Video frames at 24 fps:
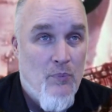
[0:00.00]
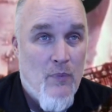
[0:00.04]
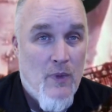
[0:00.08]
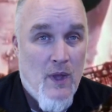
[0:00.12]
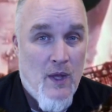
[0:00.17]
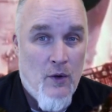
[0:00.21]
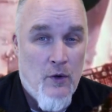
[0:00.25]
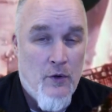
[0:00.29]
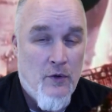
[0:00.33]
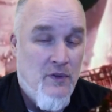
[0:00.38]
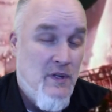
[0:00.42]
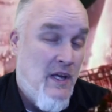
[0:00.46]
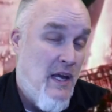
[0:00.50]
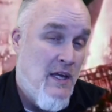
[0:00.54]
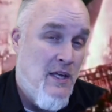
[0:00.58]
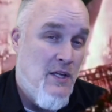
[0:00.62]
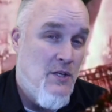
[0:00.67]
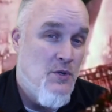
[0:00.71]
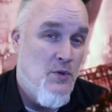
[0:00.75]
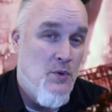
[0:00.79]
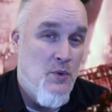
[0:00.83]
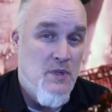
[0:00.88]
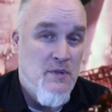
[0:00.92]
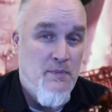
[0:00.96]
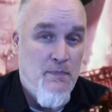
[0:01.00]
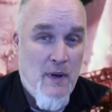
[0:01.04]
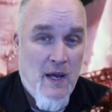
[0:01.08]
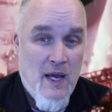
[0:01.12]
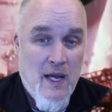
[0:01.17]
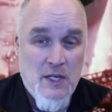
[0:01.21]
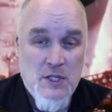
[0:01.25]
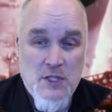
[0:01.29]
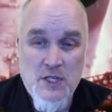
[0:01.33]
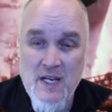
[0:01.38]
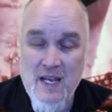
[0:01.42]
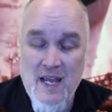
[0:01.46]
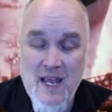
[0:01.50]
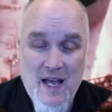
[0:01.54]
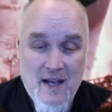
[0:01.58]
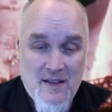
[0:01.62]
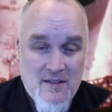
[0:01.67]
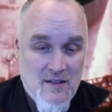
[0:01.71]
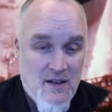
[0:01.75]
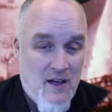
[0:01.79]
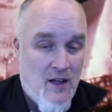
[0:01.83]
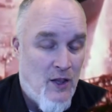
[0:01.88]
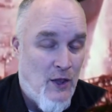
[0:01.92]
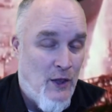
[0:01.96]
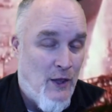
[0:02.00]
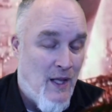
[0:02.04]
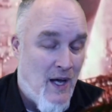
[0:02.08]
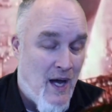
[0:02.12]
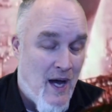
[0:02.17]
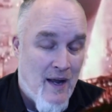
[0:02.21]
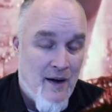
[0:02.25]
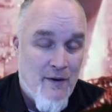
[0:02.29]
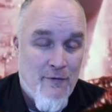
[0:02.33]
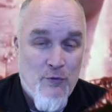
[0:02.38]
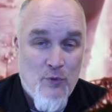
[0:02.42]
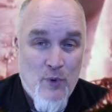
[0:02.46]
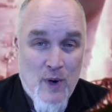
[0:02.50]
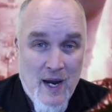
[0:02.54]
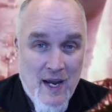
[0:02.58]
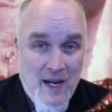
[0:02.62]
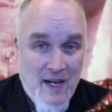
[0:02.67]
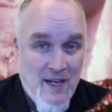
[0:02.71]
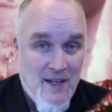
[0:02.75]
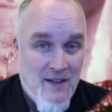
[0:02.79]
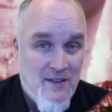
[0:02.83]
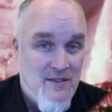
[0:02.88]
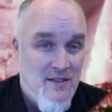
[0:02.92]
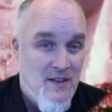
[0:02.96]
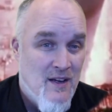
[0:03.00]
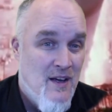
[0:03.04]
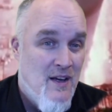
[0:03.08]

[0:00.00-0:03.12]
It'll take you to his page, and he has a lot of writings,